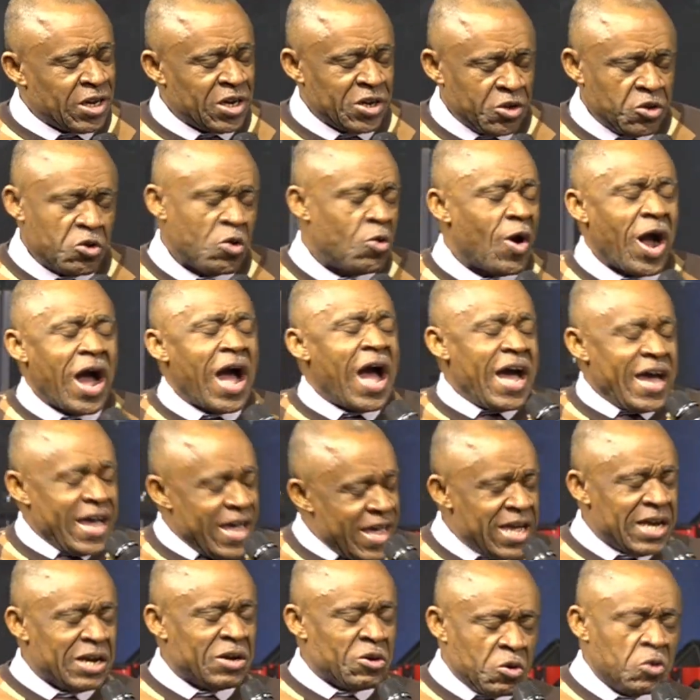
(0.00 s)
You are
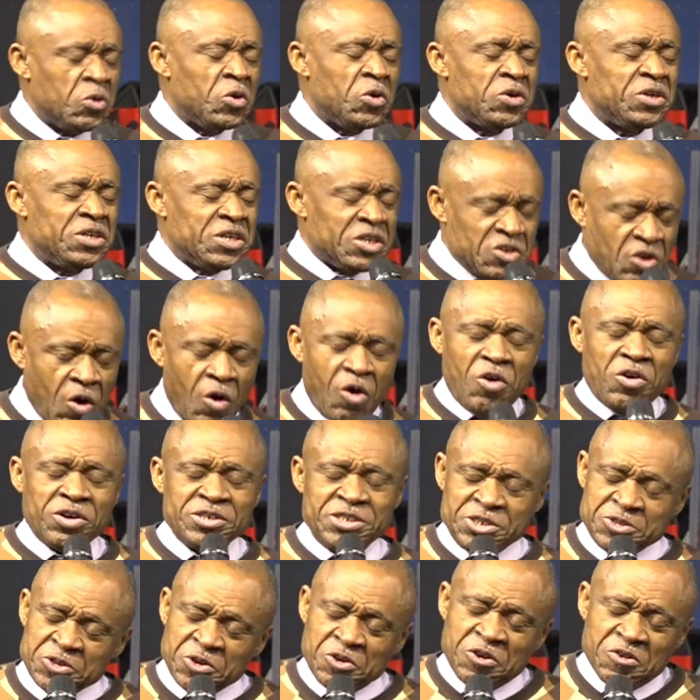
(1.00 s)
a good
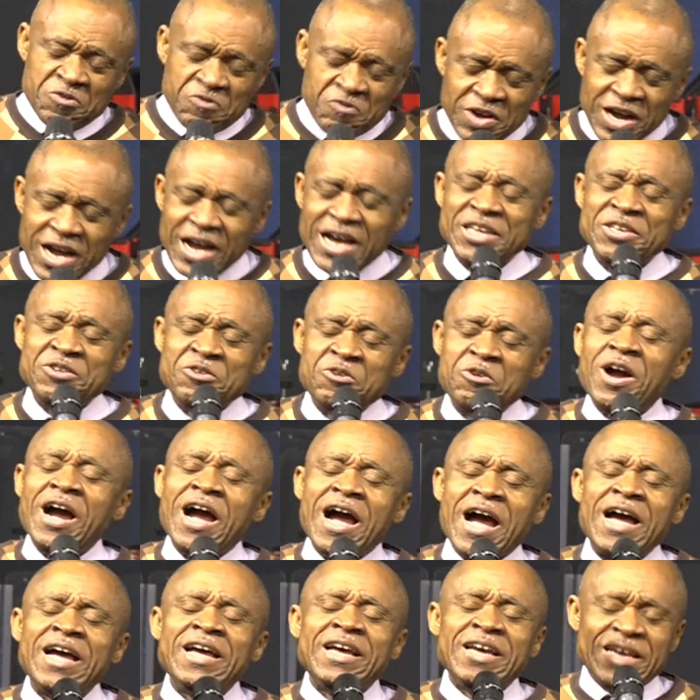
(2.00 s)
God. Jehovah, you
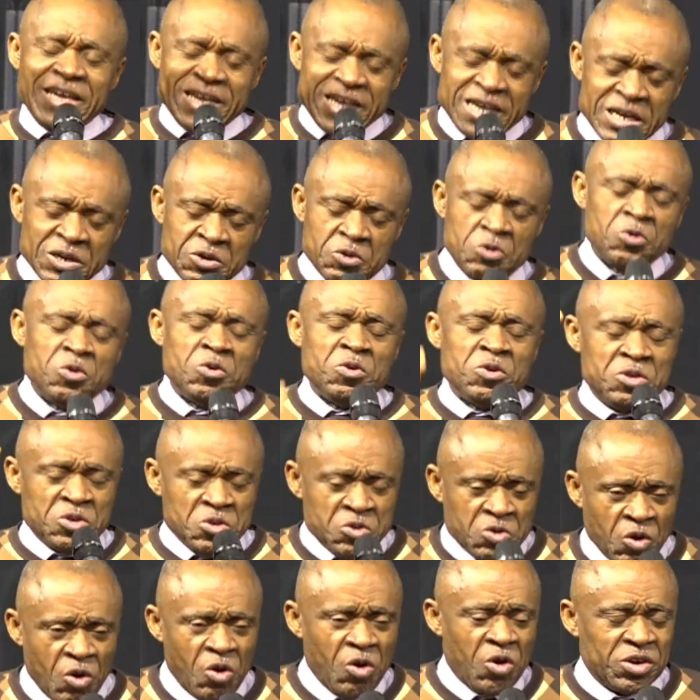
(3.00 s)
are a
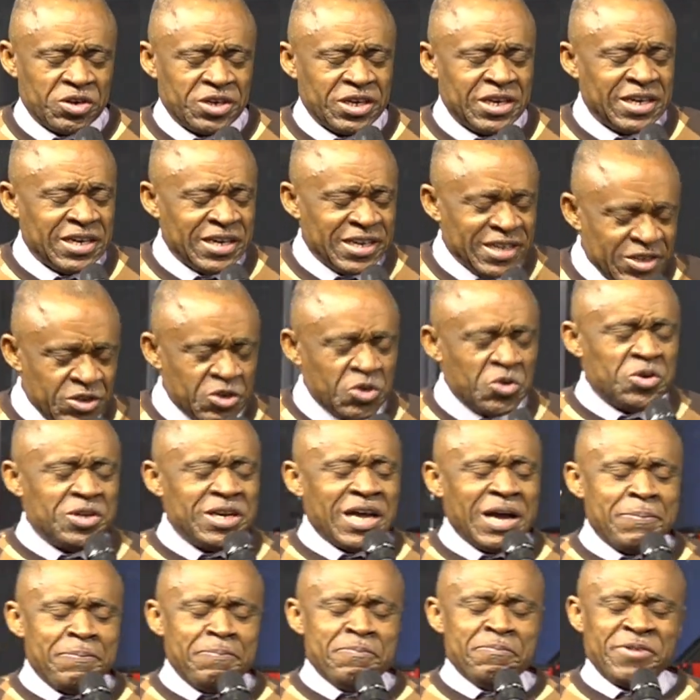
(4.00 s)
good God. You
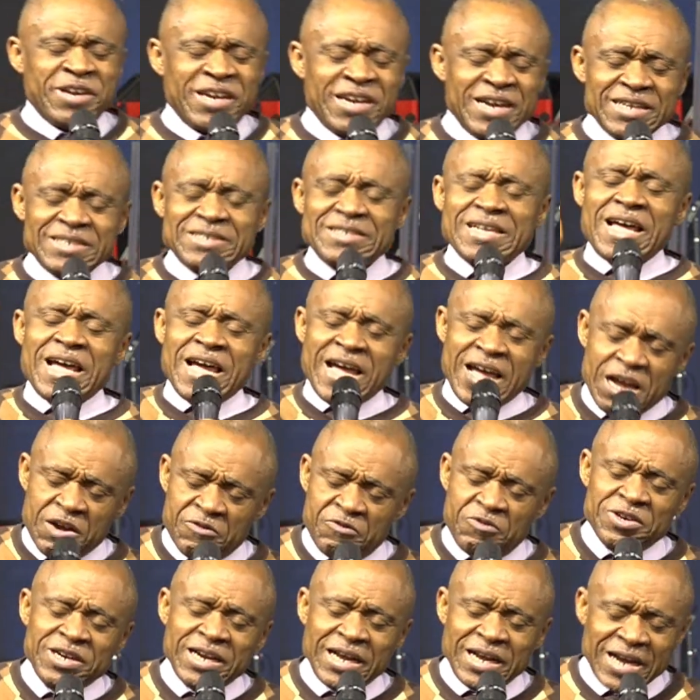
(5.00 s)
that created
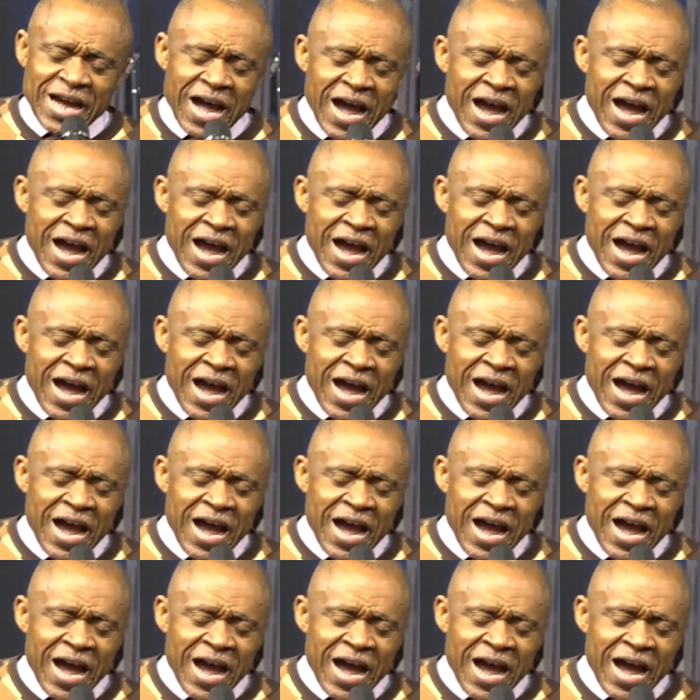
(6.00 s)
heaven and